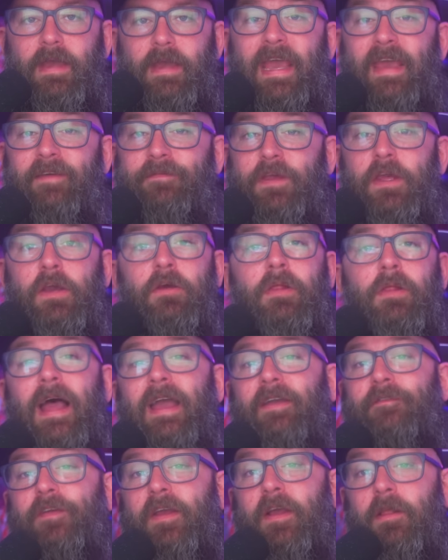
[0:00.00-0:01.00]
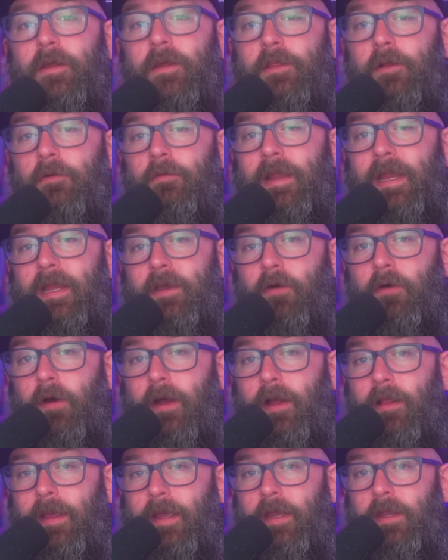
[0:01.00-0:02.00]
If you like feeling the
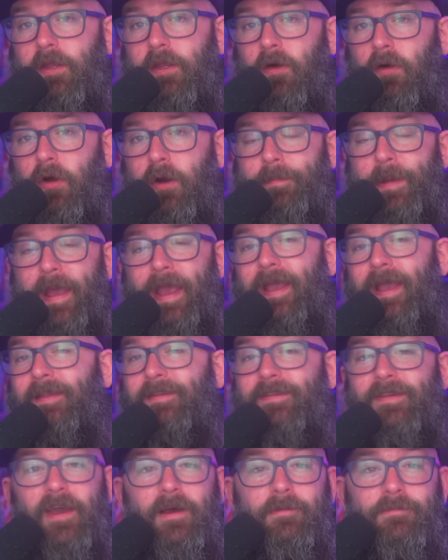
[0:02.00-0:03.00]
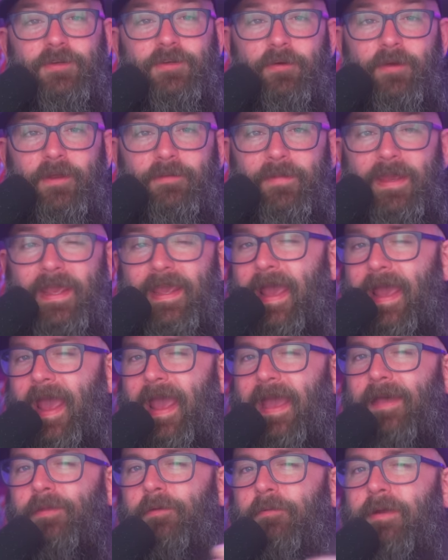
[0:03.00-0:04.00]
recoil in your pants, come join me
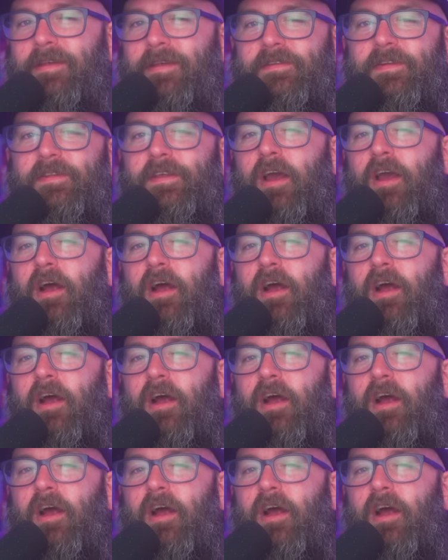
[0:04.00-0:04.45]
and the rest of the